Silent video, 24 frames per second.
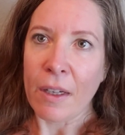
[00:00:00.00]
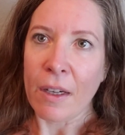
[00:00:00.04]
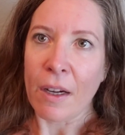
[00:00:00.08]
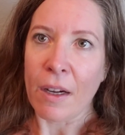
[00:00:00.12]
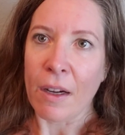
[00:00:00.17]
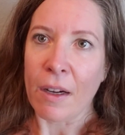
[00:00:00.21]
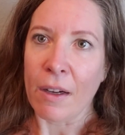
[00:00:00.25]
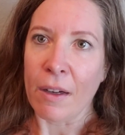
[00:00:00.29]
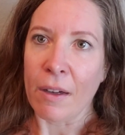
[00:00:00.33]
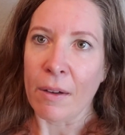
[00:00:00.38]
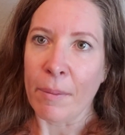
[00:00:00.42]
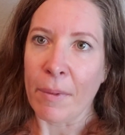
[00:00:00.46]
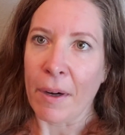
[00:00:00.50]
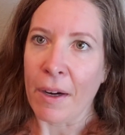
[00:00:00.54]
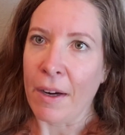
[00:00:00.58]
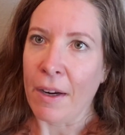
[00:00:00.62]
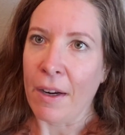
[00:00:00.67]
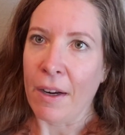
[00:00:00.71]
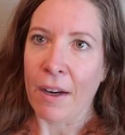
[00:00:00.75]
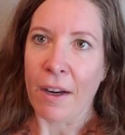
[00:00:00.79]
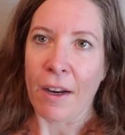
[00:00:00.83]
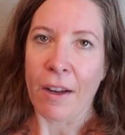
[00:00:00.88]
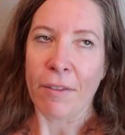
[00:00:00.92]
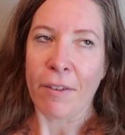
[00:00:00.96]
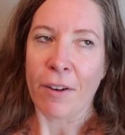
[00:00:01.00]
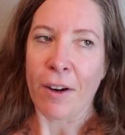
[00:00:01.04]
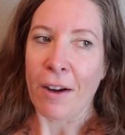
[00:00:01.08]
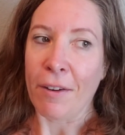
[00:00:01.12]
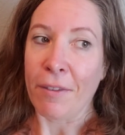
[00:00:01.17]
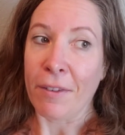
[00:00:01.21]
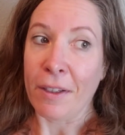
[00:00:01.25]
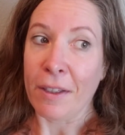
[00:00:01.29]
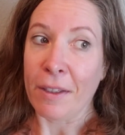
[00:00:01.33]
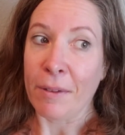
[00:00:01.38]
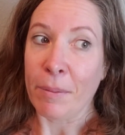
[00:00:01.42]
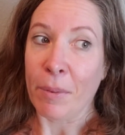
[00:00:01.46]
I never
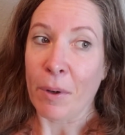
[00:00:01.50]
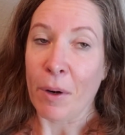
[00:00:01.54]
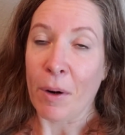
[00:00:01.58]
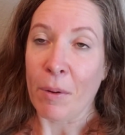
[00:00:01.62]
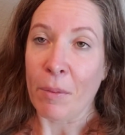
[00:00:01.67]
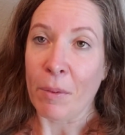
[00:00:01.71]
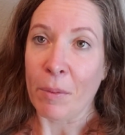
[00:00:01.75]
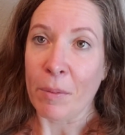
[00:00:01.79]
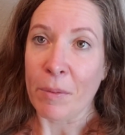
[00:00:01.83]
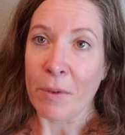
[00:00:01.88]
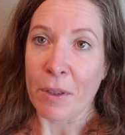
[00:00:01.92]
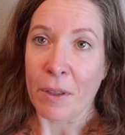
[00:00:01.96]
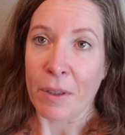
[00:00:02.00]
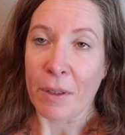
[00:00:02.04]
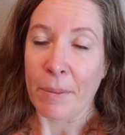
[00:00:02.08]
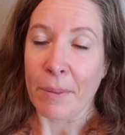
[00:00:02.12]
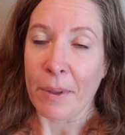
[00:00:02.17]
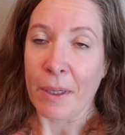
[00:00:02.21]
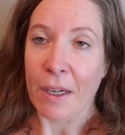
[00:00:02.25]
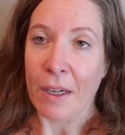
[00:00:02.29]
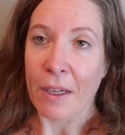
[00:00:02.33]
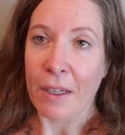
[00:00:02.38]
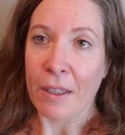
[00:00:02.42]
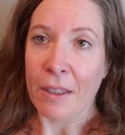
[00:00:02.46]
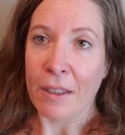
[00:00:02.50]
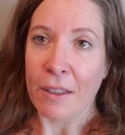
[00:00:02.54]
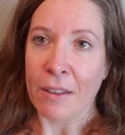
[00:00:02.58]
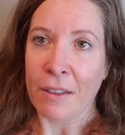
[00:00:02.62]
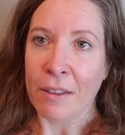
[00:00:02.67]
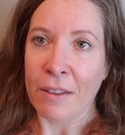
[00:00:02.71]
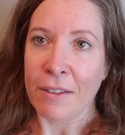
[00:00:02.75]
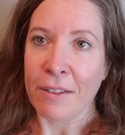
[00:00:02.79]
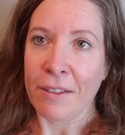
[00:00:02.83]
have any problems eliminating.